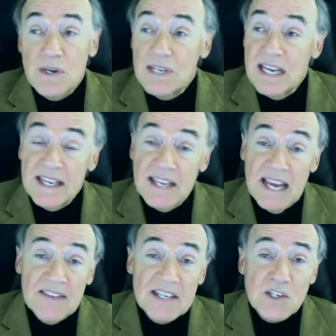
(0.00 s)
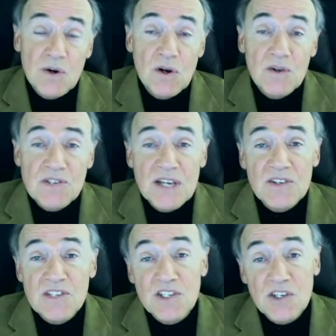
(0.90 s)
And these are all
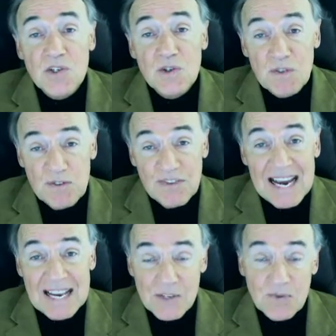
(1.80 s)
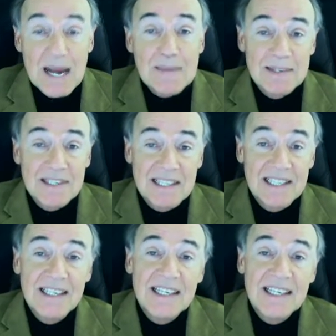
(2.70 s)
cells that turn over fast, rapidly.